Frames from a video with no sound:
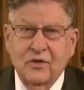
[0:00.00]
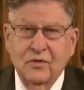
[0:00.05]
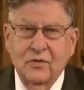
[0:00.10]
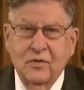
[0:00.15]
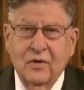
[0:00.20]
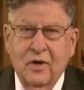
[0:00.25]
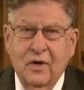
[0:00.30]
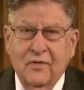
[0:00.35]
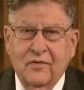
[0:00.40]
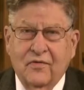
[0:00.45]

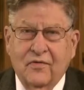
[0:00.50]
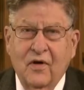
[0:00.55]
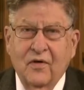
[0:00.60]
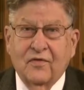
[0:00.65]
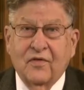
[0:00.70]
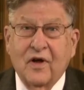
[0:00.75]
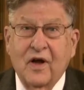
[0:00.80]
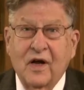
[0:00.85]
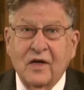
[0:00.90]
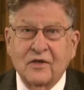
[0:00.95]
issue of,
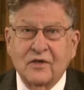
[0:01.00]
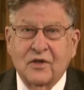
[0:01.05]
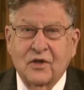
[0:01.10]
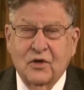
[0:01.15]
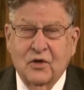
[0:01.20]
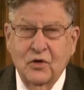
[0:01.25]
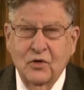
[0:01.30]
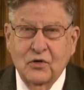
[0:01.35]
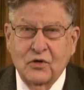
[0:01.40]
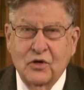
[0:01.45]
of
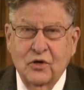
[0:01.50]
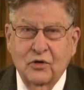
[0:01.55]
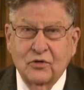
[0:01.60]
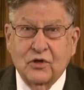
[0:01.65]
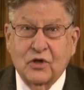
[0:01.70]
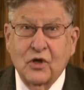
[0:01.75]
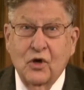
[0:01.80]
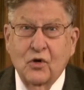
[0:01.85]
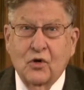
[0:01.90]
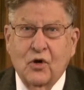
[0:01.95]

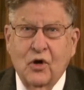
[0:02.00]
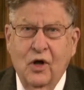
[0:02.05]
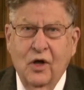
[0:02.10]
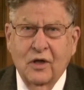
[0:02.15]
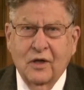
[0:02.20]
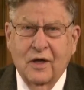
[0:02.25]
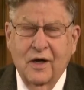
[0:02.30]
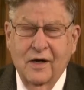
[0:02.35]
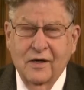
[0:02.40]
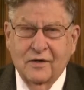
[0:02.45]
constitutional,
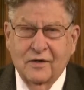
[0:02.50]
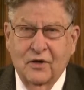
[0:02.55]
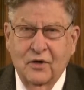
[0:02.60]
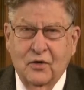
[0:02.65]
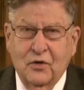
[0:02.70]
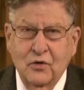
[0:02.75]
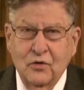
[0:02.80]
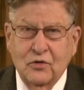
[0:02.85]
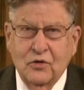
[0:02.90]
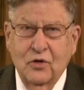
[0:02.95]
so-called
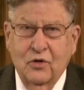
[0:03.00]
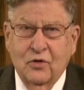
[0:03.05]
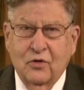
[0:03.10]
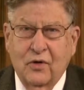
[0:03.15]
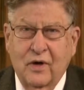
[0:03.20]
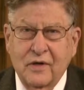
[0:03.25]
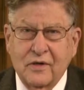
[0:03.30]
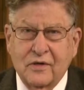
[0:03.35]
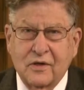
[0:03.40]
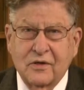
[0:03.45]
constitutional
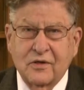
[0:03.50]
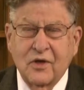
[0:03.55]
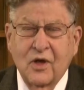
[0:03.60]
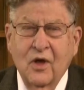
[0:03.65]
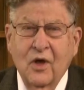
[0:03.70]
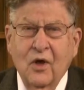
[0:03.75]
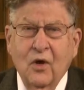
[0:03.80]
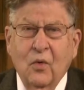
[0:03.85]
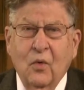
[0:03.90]
crisis.